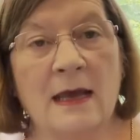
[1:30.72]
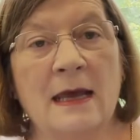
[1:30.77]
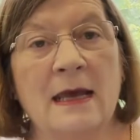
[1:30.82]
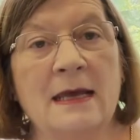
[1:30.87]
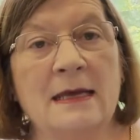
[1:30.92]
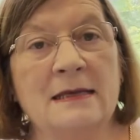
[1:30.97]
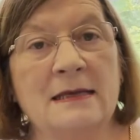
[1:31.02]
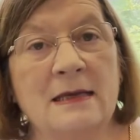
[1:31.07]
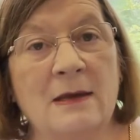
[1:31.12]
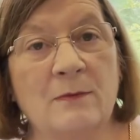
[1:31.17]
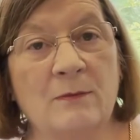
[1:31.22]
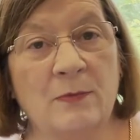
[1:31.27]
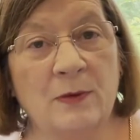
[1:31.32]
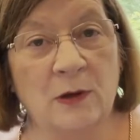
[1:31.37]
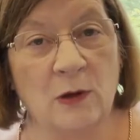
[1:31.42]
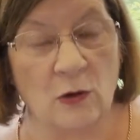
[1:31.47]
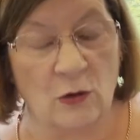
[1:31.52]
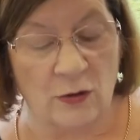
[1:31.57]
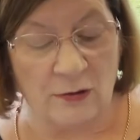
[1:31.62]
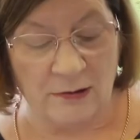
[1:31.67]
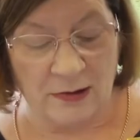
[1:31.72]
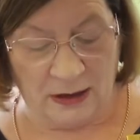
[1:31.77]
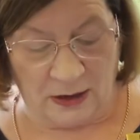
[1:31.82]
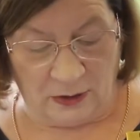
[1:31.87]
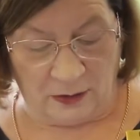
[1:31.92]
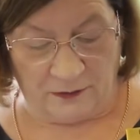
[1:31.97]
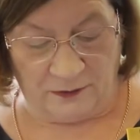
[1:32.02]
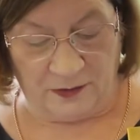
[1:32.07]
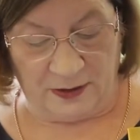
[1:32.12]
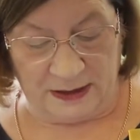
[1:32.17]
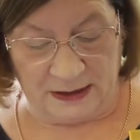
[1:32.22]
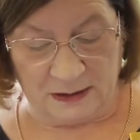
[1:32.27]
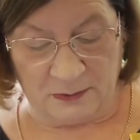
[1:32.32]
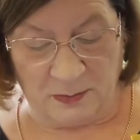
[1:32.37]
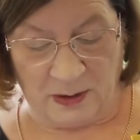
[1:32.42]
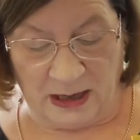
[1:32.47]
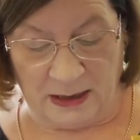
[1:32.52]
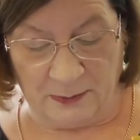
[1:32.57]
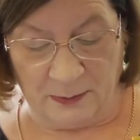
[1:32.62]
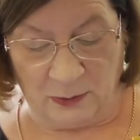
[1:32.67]
His imploring of his
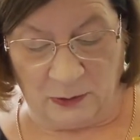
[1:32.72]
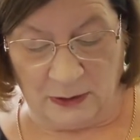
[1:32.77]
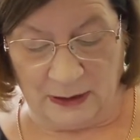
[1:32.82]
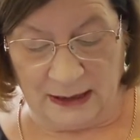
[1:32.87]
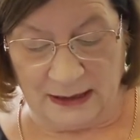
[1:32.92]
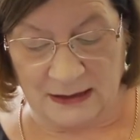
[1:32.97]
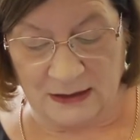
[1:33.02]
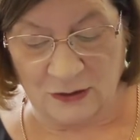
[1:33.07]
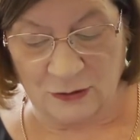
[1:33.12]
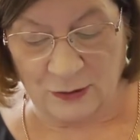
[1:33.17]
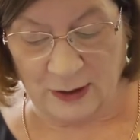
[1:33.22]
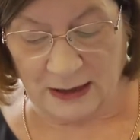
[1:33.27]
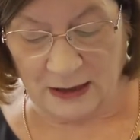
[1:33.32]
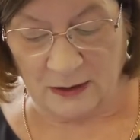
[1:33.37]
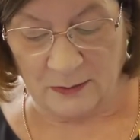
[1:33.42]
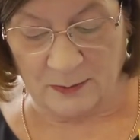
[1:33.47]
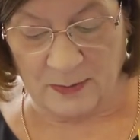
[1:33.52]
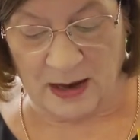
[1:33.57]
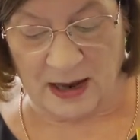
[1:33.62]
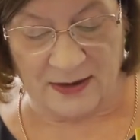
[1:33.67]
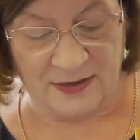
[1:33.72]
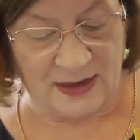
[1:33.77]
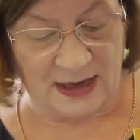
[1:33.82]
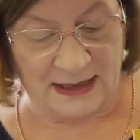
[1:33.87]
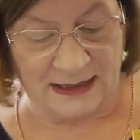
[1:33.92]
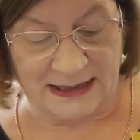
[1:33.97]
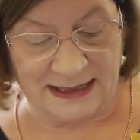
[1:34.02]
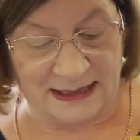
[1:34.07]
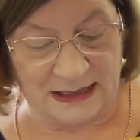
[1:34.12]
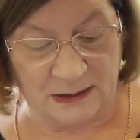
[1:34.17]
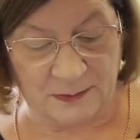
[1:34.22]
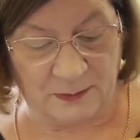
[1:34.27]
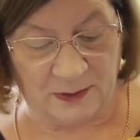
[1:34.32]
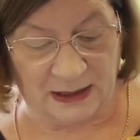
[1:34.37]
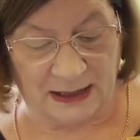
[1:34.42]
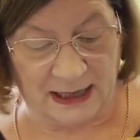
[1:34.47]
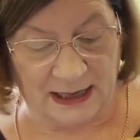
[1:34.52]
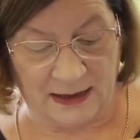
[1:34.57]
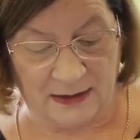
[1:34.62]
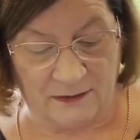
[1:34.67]
people is triggered by their
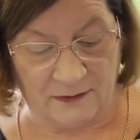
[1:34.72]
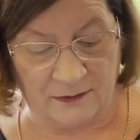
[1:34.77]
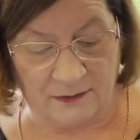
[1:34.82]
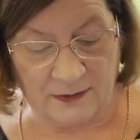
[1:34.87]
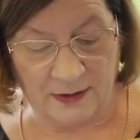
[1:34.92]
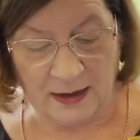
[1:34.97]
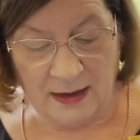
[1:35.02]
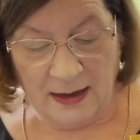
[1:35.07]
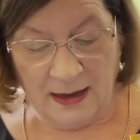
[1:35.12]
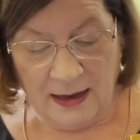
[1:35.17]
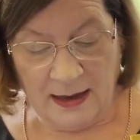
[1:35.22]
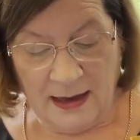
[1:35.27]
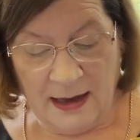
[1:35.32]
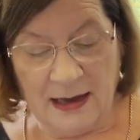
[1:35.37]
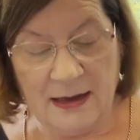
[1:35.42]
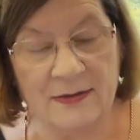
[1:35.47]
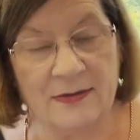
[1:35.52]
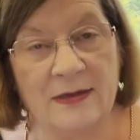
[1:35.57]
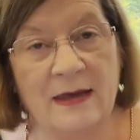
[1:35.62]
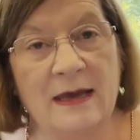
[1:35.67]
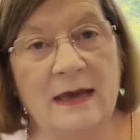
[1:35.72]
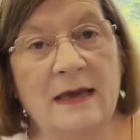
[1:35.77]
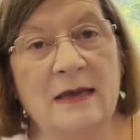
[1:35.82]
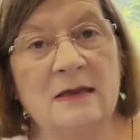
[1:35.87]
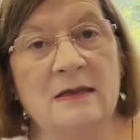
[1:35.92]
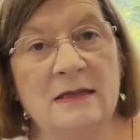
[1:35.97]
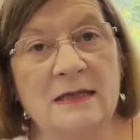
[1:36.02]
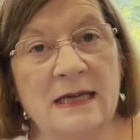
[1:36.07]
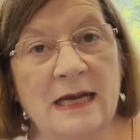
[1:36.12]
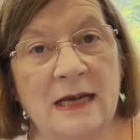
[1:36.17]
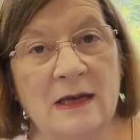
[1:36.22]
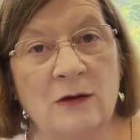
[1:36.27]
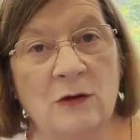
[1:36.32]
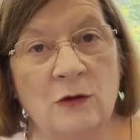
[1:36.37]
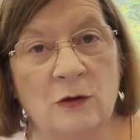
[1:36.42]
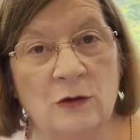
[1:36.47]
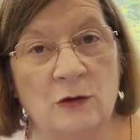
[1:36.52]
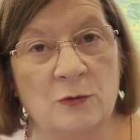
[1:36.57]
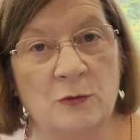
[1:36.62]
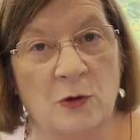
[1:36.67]
disbelief and their
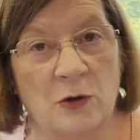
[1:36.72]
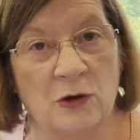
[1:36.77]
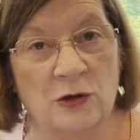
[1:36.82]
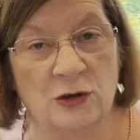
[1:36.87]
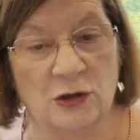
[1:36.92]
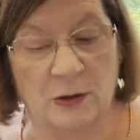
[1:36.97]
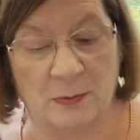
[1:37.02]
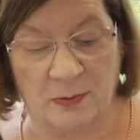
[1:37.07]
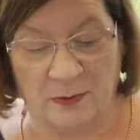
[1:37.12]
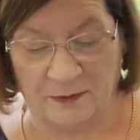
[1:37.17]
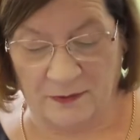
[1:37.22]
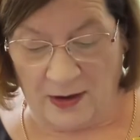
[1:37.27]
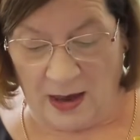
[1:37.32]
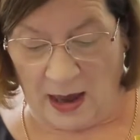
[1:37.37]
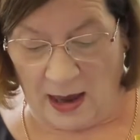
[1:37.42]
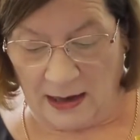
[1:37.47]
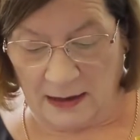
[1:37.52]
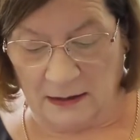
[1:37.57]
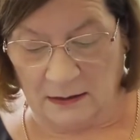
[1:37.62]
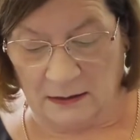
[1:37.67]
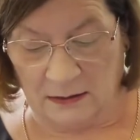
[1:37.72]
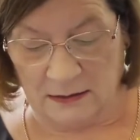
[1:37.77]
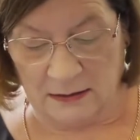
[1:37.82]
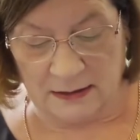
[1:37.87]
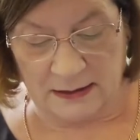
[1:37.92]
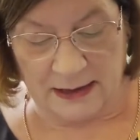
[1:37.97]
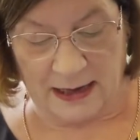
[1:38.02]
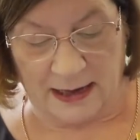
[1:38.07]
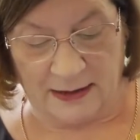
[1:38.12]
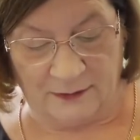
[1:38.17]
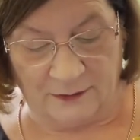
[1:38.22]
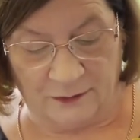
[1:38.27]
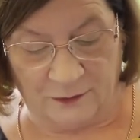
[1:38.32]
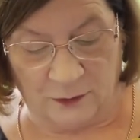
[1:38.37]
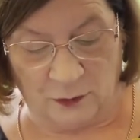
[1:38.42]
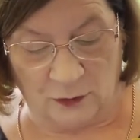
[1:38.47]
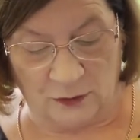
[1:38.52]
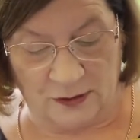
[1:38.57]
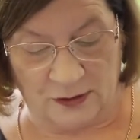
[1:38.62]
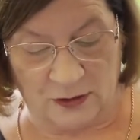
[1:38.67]
continued worship of idols and
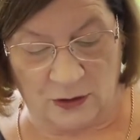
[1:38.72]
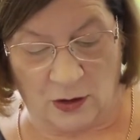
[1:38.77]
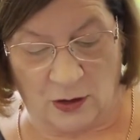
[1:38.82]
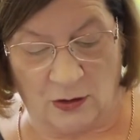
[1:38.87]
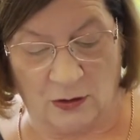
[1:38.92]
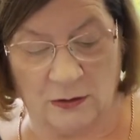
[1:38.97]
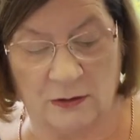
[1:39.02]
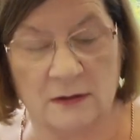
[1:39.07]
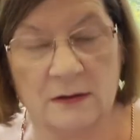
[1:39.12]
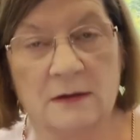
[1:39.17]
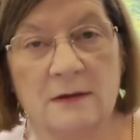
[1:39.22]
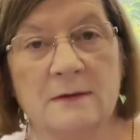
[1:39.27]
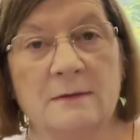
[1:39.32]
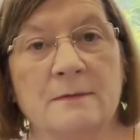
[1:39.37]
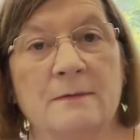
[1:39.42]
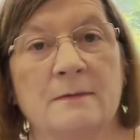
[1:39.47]
false gods.